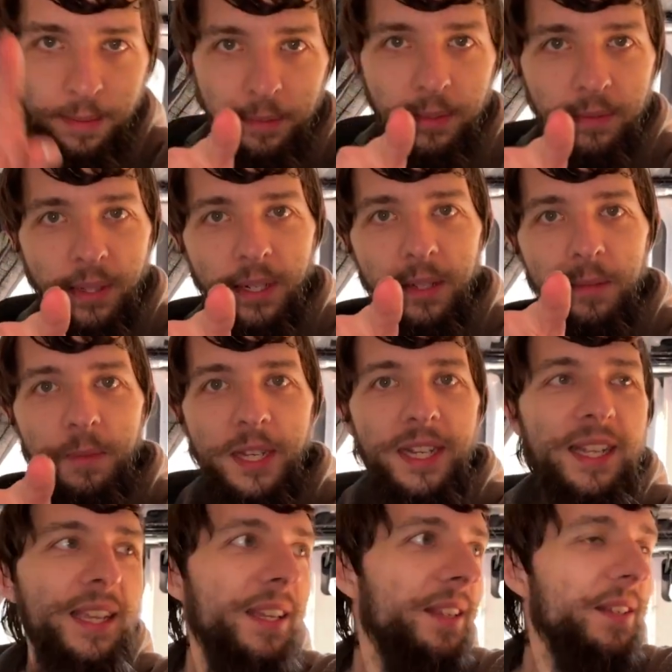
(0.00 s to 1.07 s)
up the road,
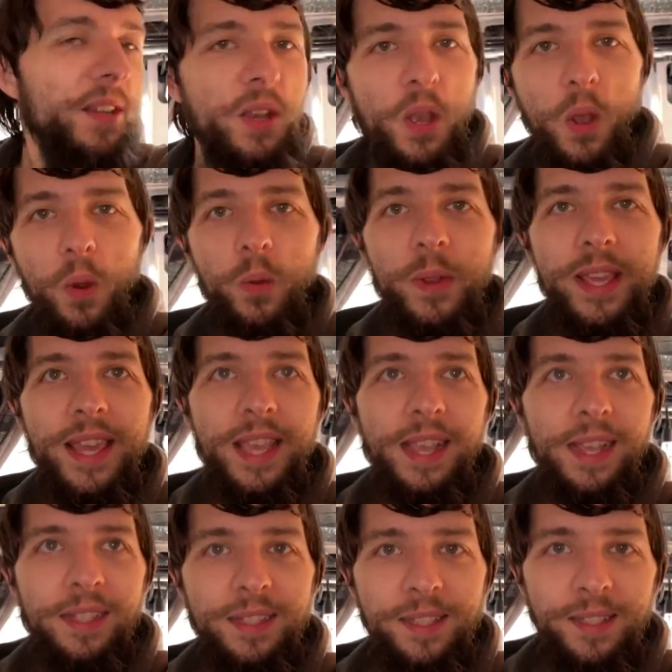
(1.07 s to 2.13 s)
buddy. Oh
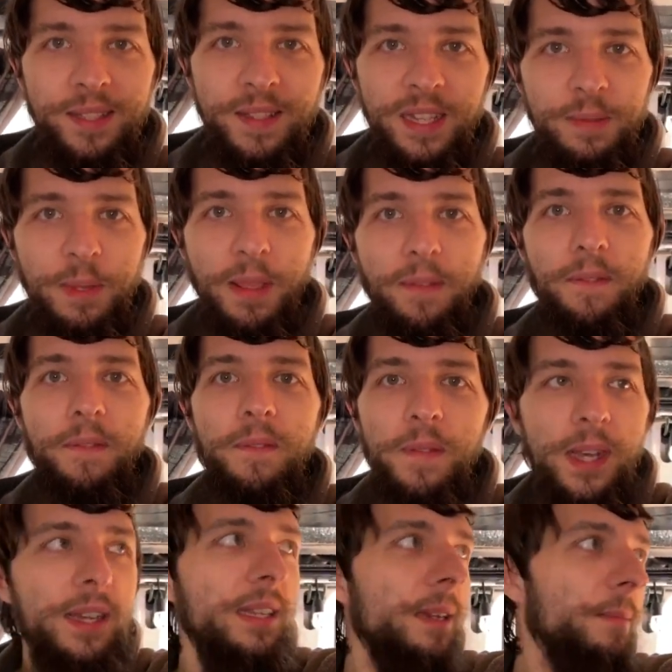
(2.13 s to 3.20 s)
yeah, this is gonna be
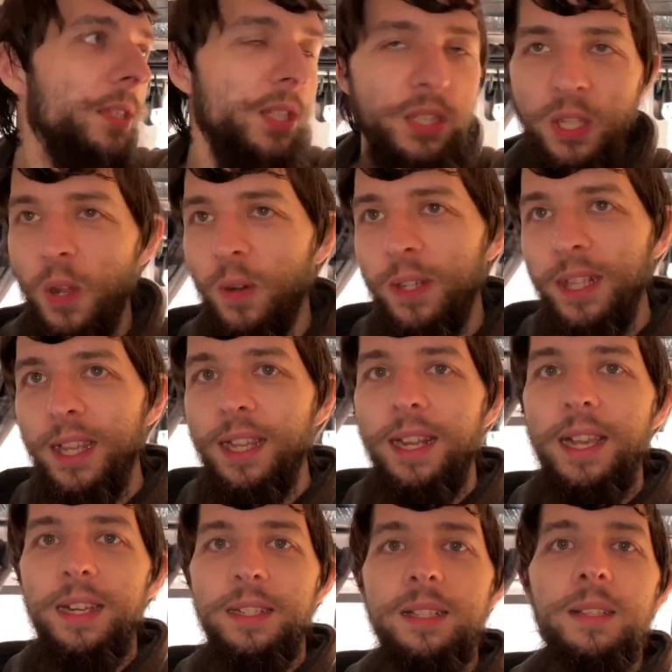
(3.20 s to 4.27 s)
fun. I'm so glad I
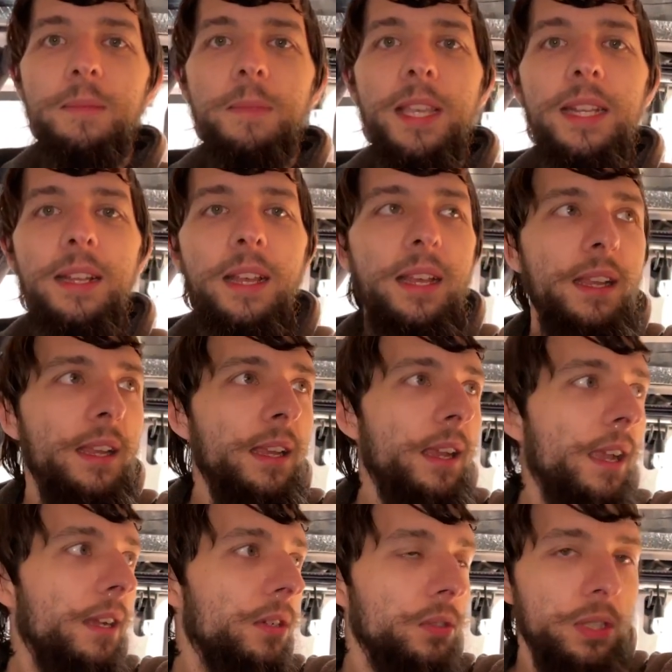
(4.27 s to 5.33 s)
actually made
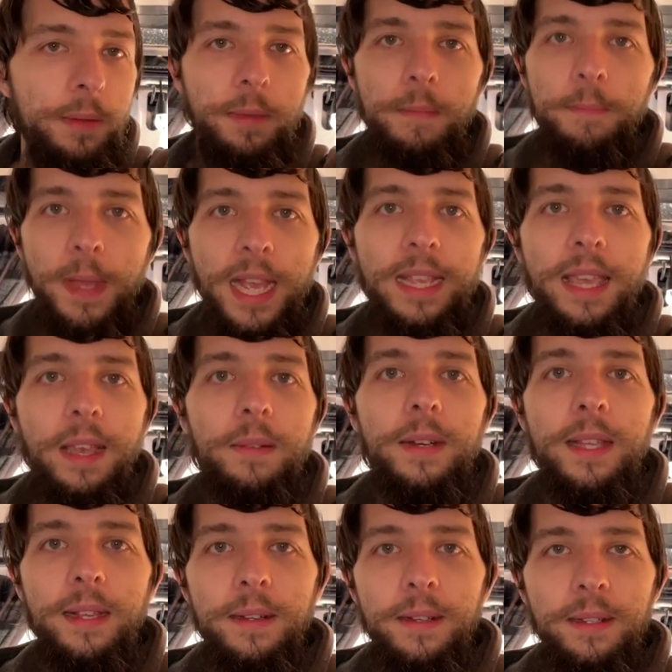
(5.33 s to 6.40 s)
a trip back out
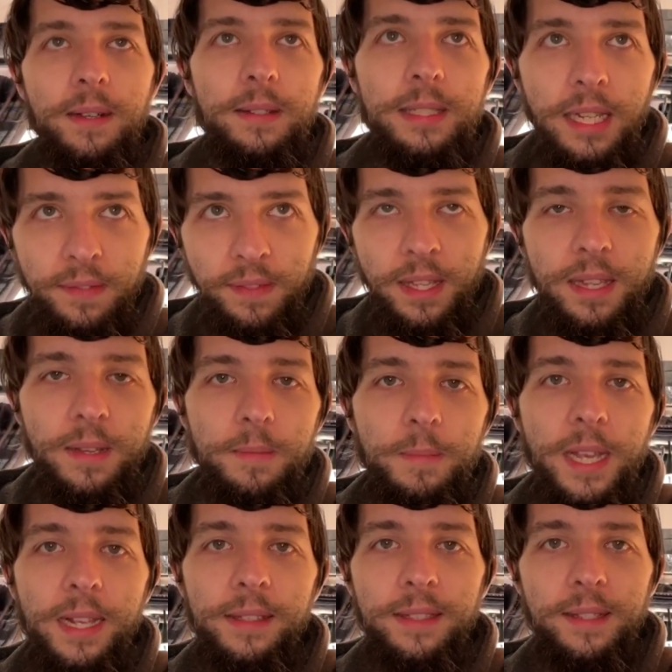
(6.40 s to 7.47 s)
here. I'll definitely come
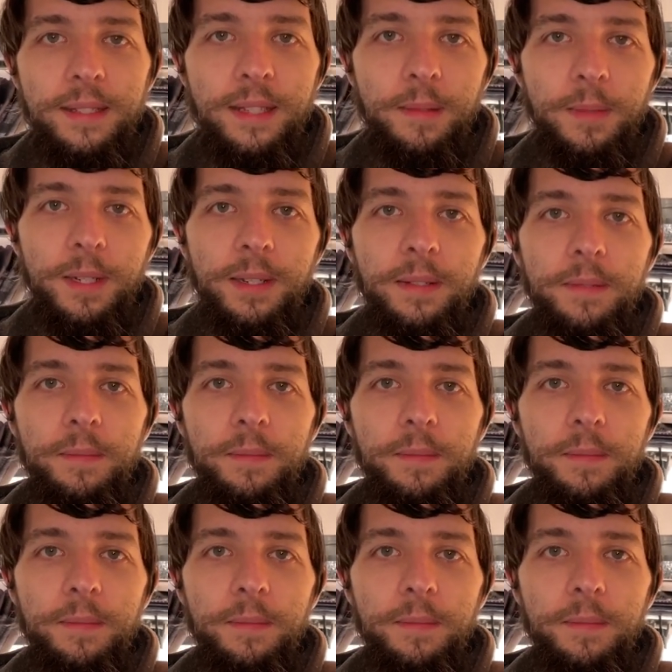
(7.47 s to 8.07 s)
back this summer.